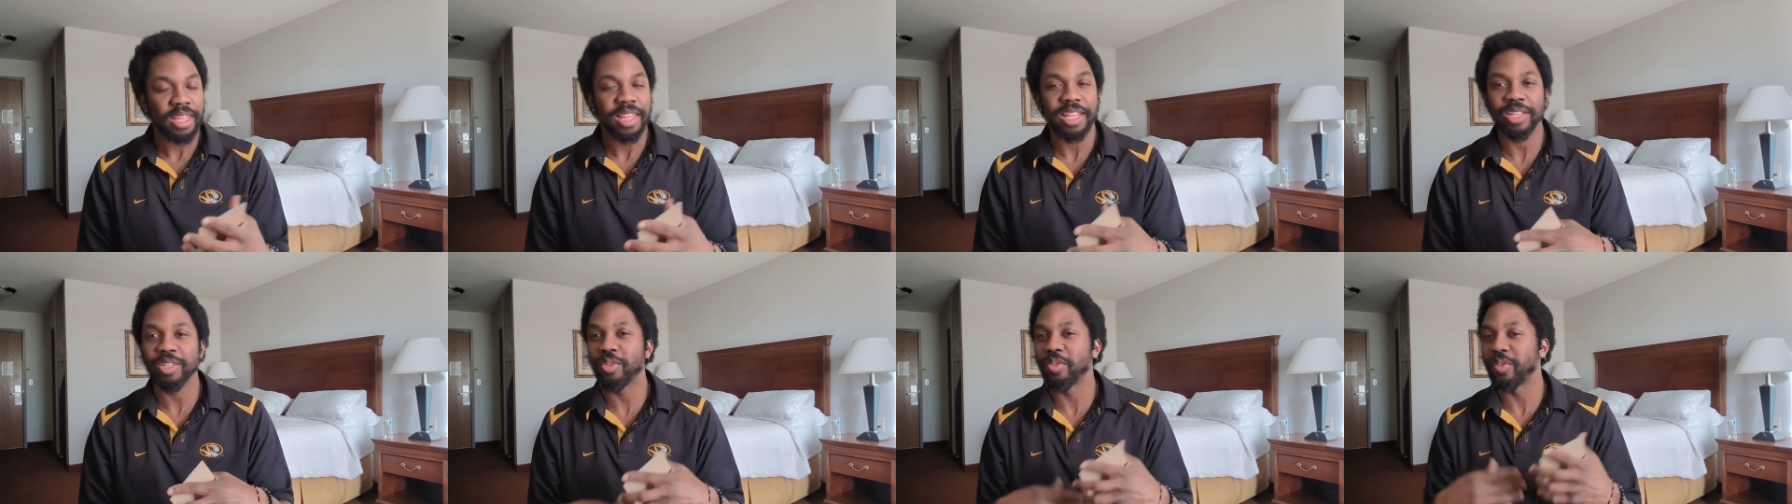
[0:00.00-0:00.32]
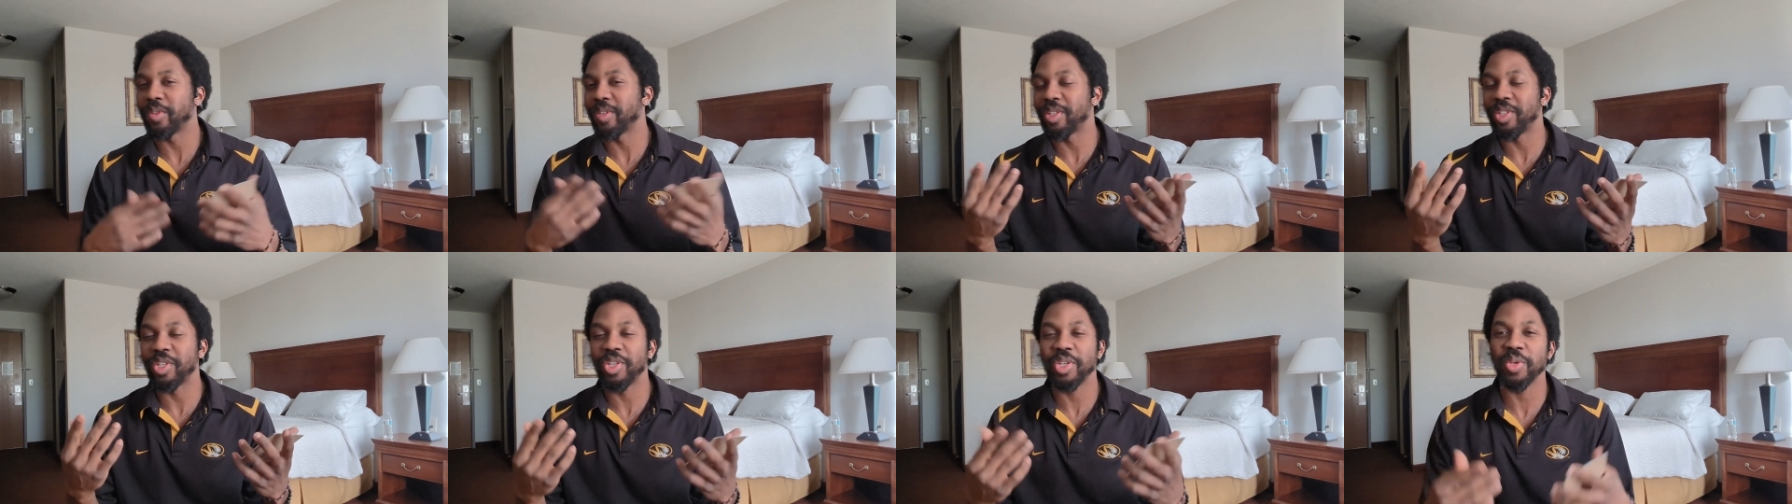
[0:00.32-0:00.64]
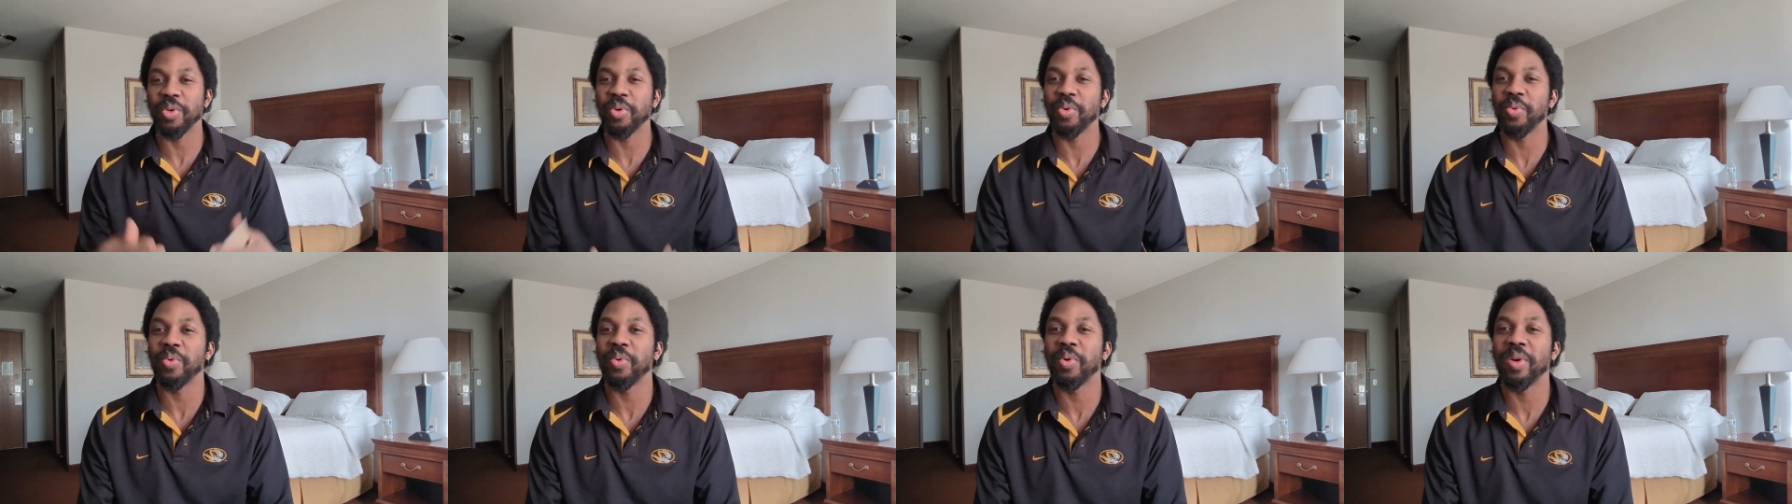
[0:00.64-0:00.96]
This is
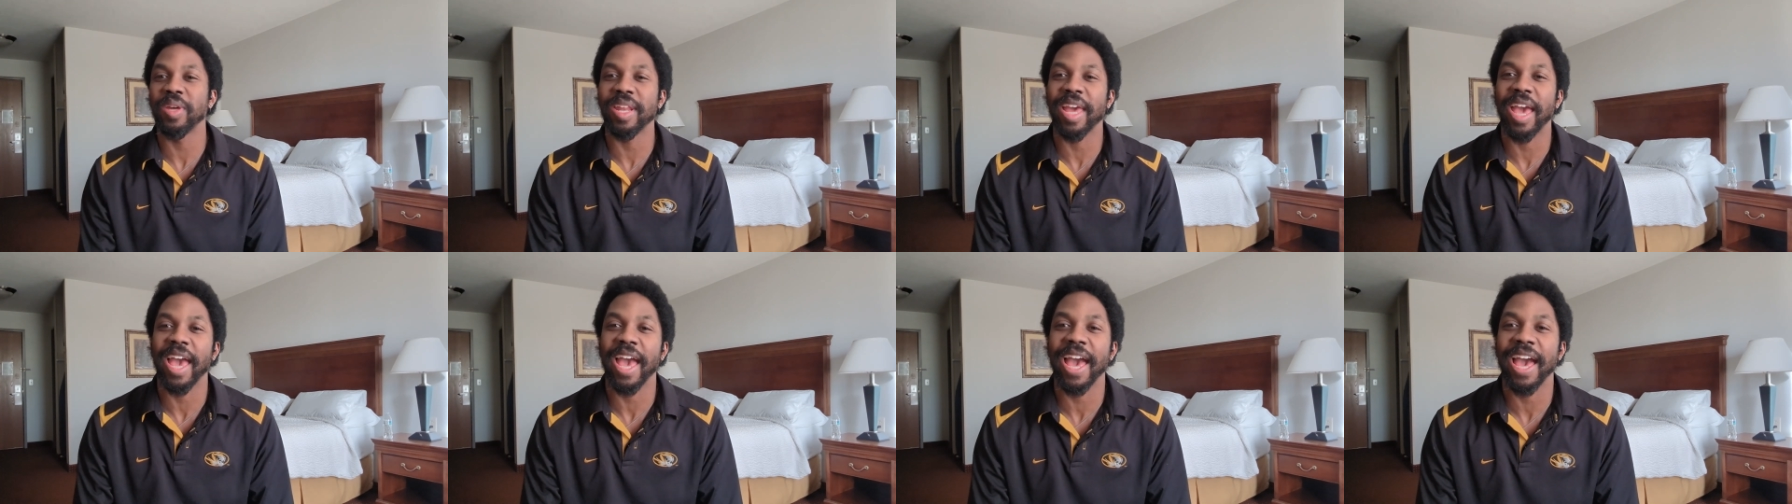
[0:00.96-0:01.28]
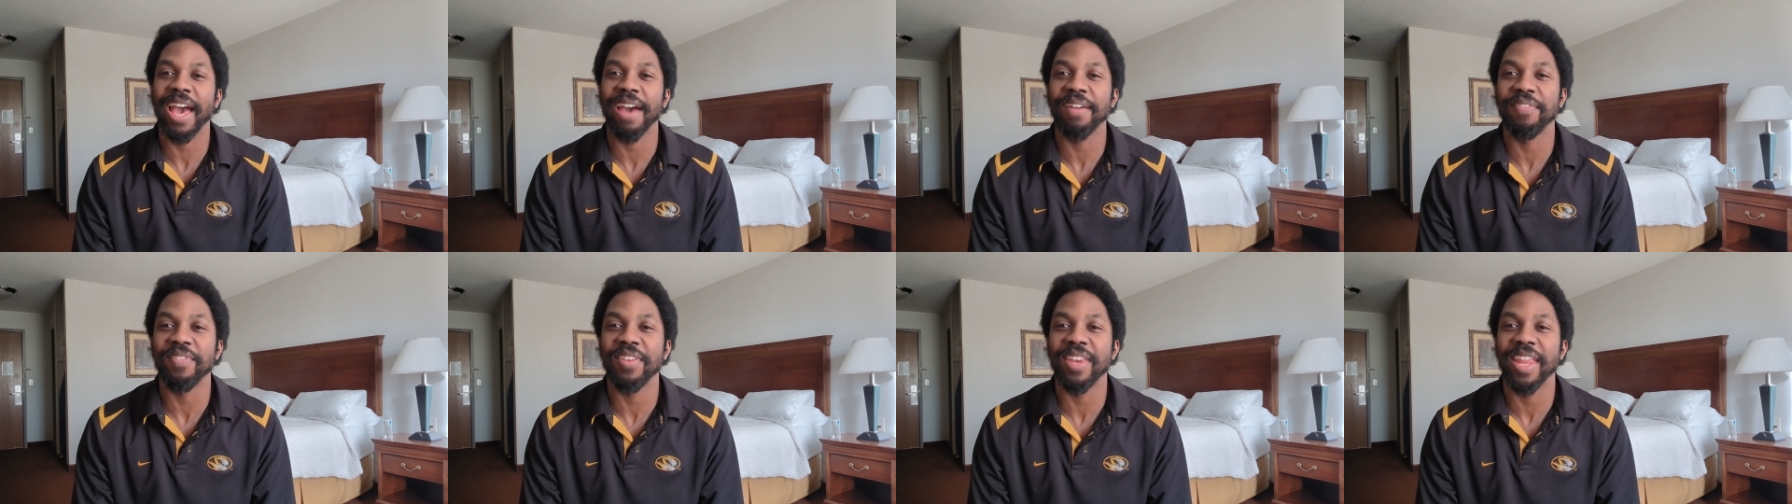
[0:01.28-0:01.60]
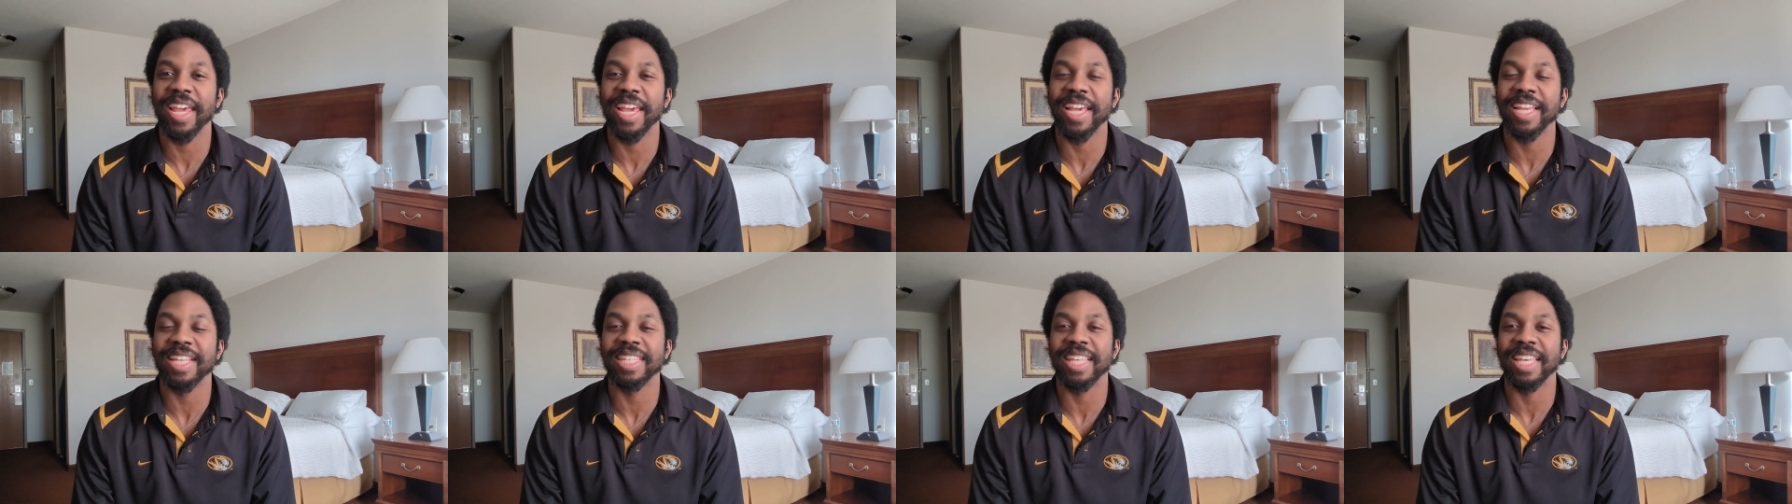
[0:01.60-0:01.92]
two and a half
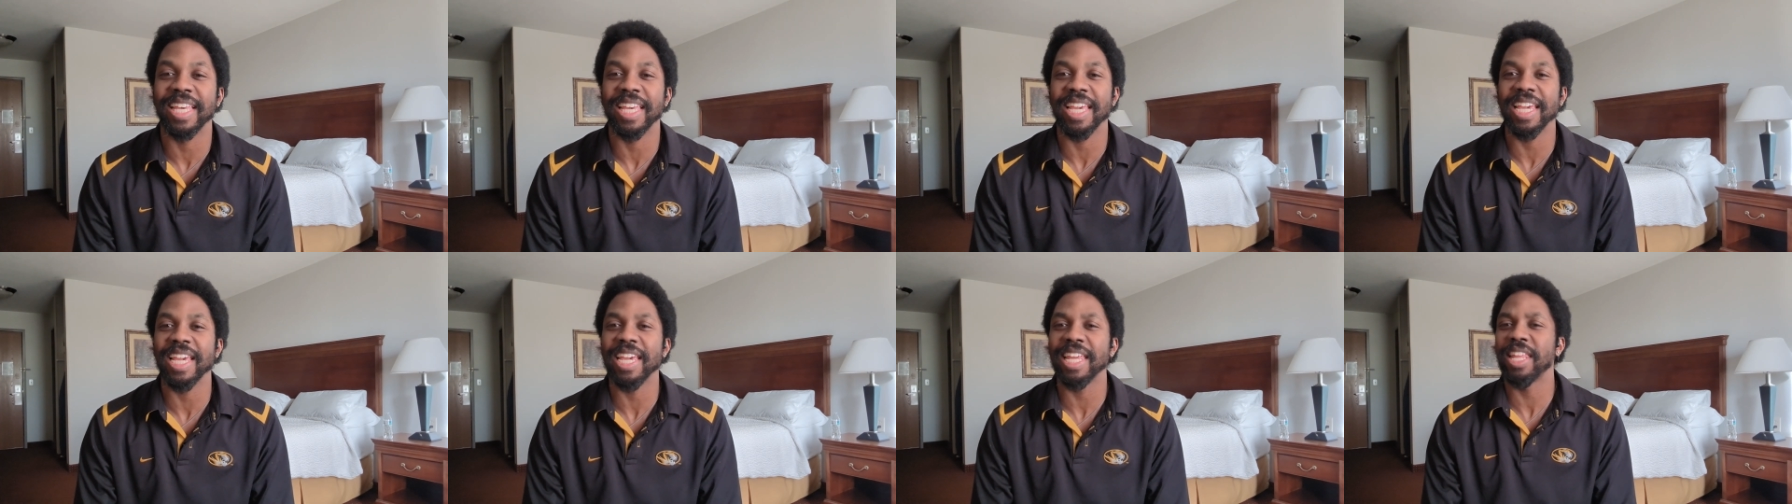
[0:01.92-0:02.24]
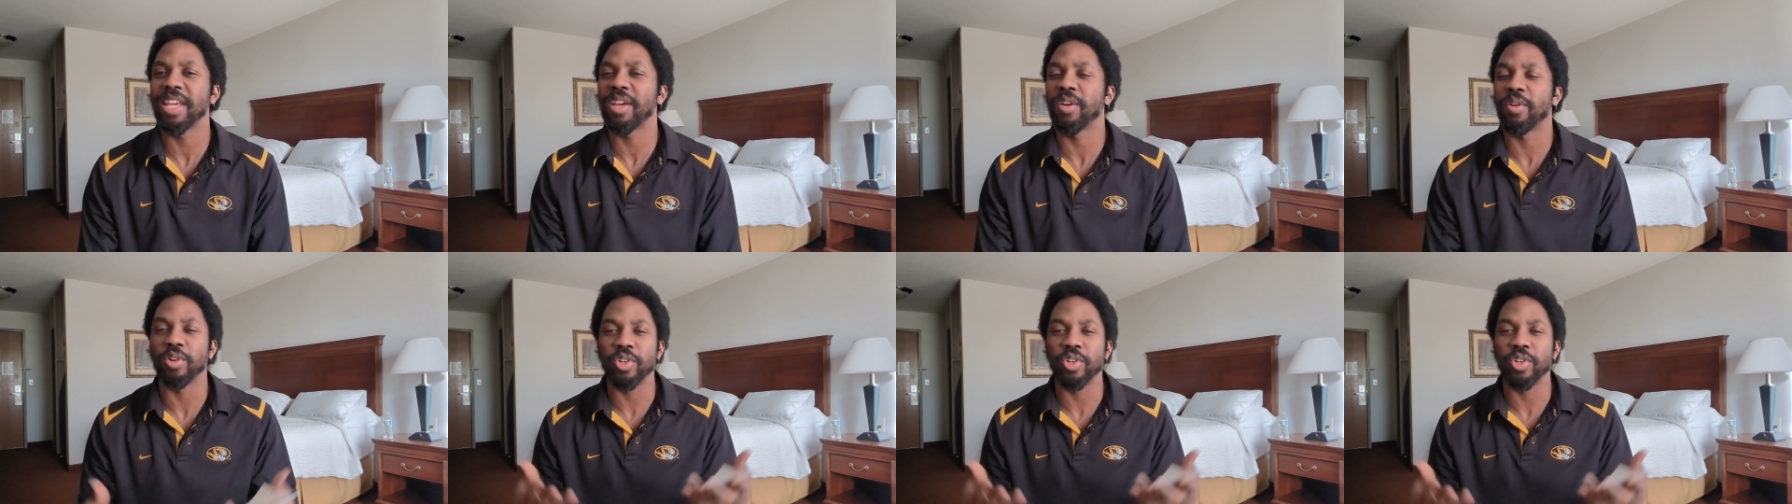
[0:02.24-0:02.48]
days of eating,